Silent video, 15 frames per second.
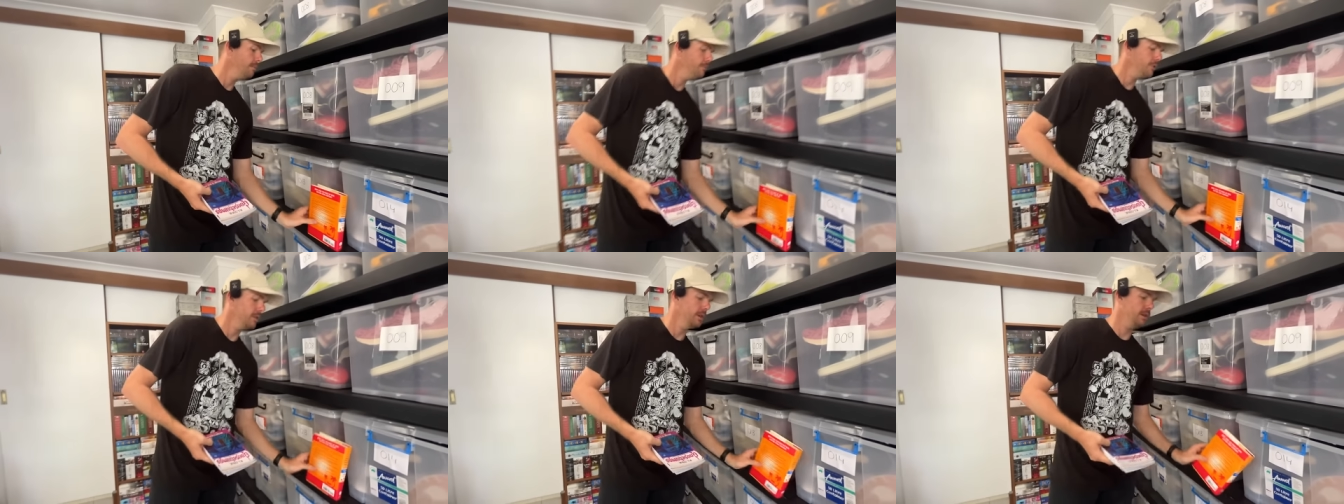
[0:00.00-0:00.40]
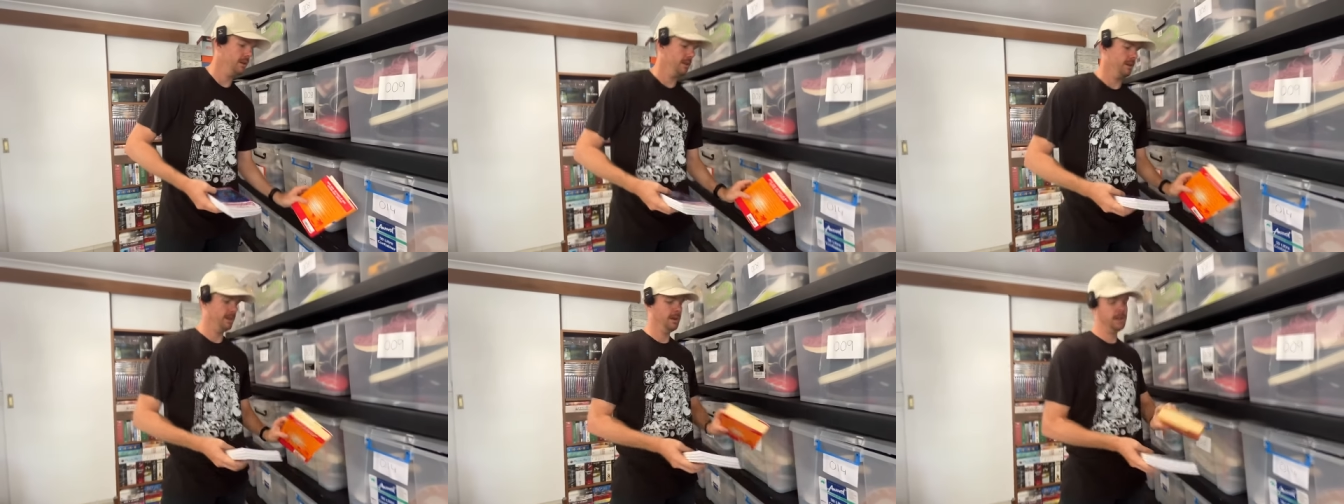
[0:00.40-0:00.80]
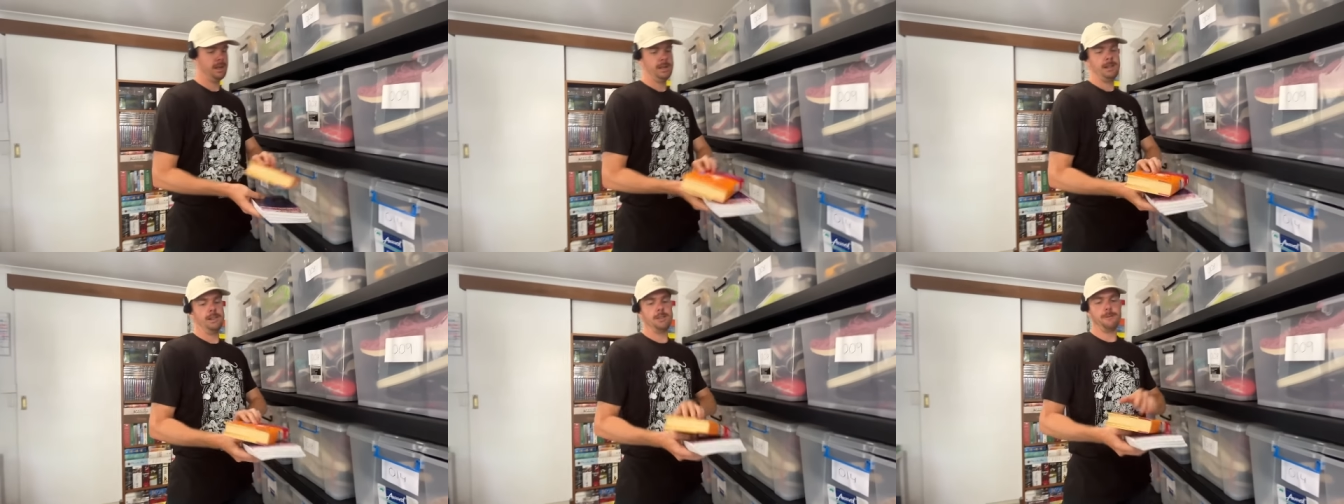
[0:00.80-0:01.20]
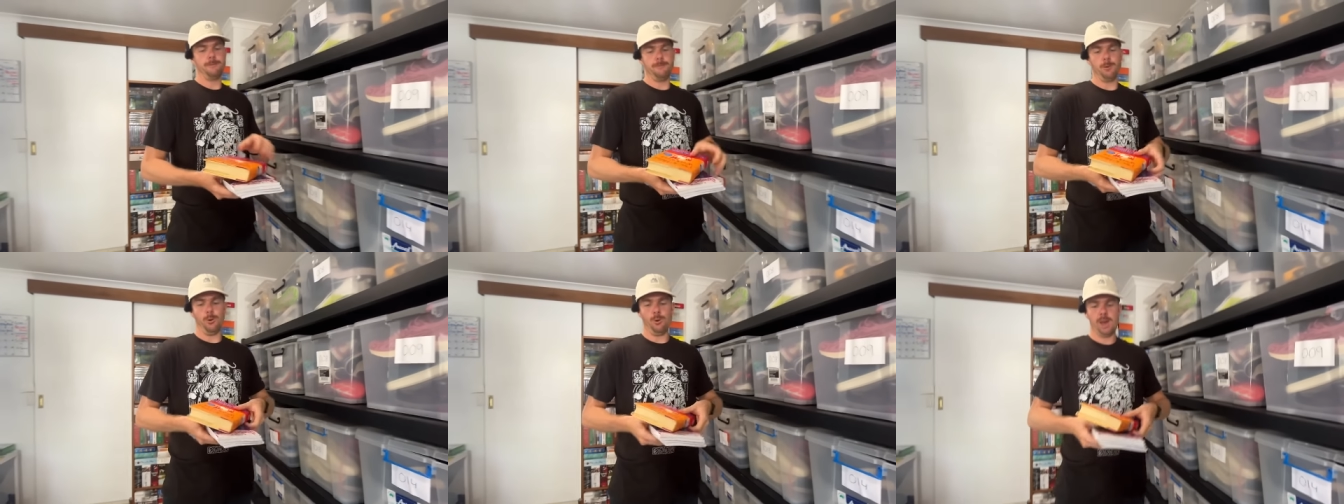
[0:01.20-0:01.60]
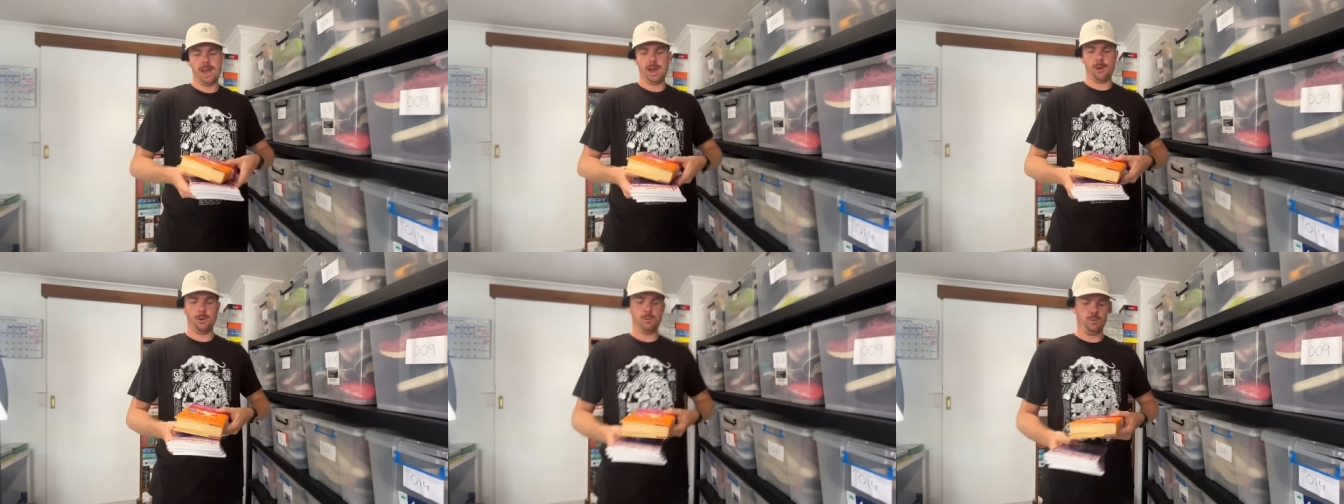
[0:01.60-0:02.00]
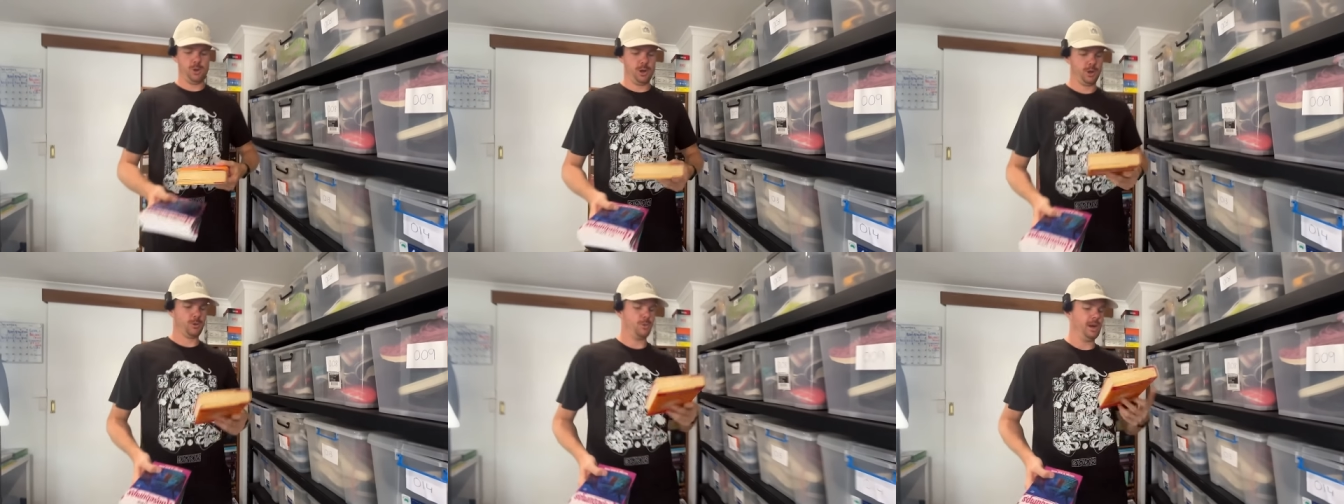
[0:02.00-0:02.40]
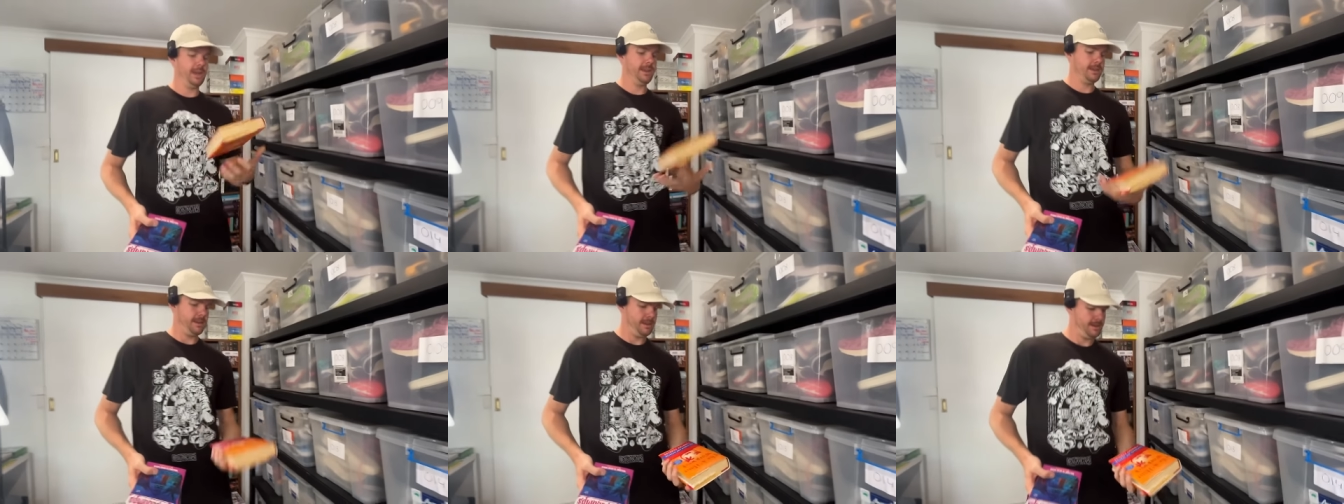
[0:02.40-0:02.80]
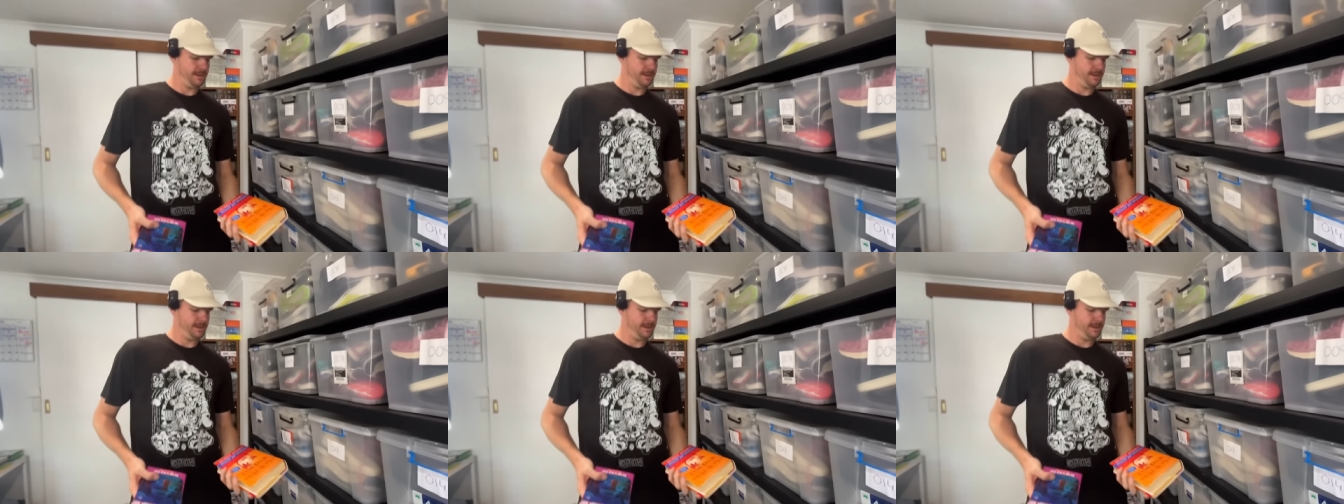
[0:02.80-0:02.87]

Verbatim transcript: Brilliant. The four-hour Work Week